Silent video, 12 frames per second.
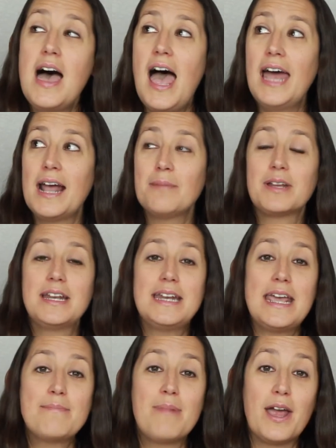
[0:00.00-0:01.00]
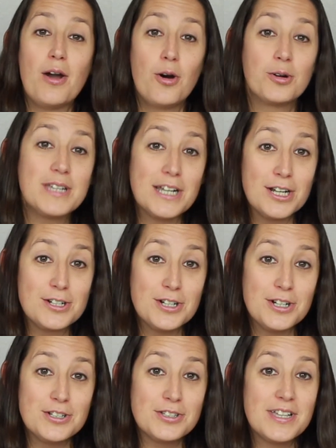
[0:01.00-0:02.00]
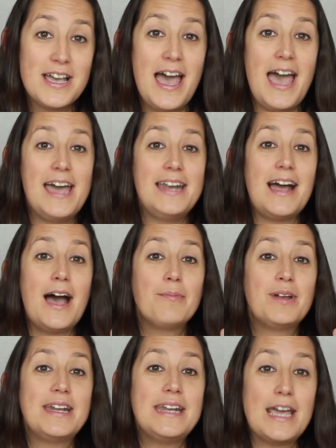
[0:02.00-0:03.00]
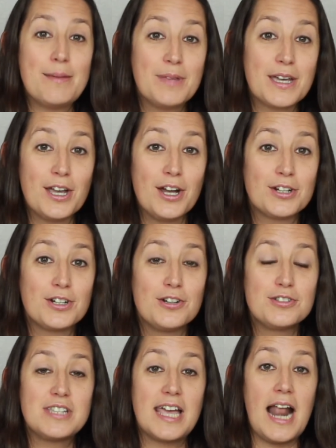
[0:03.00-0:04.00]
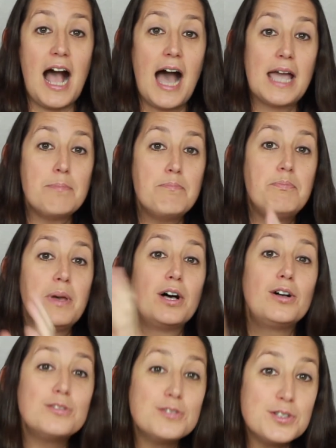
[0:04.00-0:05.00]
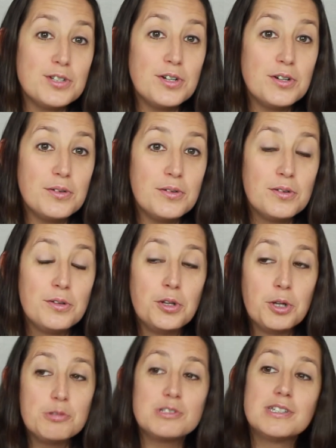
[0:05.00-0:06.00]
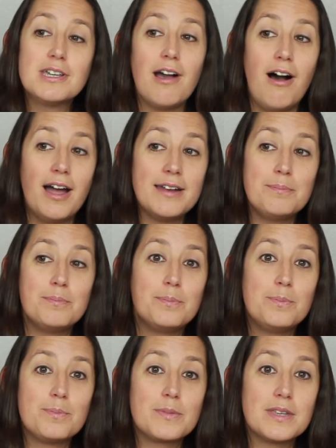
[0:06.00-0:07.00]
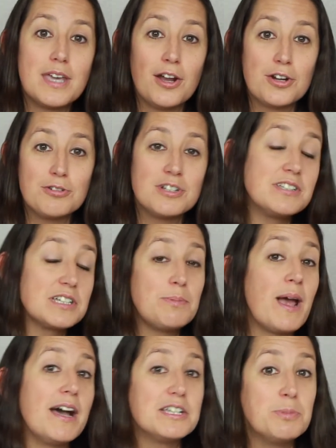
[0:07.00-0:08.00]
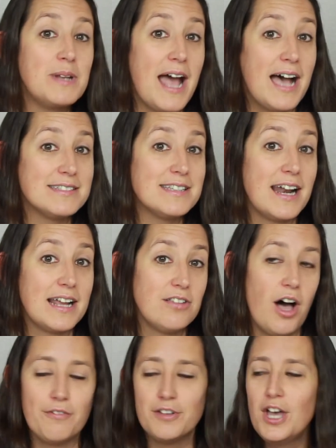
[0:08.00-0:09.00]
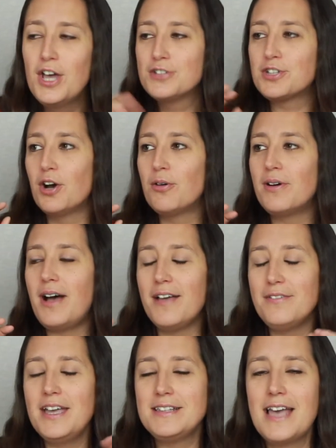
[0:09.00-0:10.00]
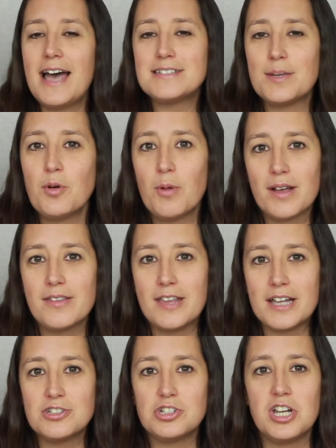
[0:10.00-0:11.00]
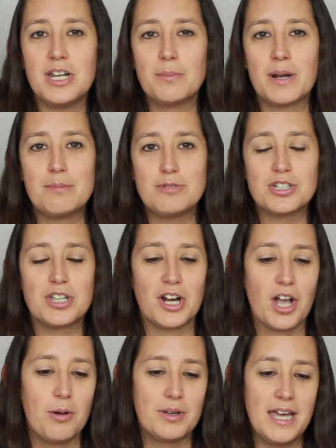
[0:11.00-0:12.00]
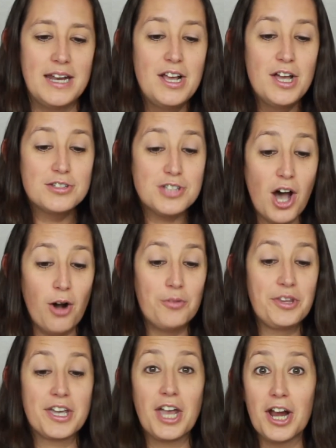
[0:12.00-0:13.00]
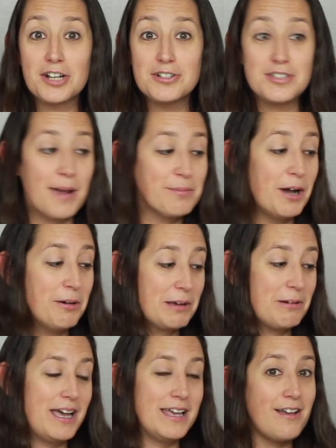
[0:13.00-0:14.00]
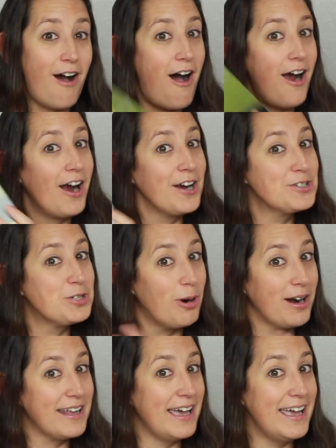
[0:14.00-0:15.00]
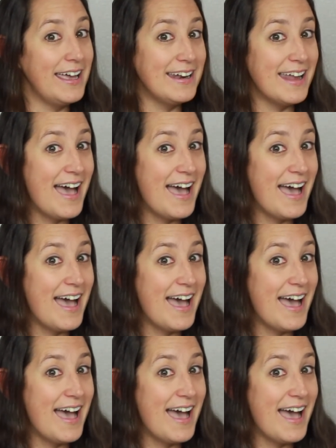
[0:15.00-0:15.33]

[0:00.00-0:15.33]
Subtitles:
and I'm going to name my own characters, and I'm going to name the characters that I built loosely on characteristics my husband has that I love. So yes, I'm aware that that's cheating, but I'm just going to go with it. So the characters I'm going with are Jordan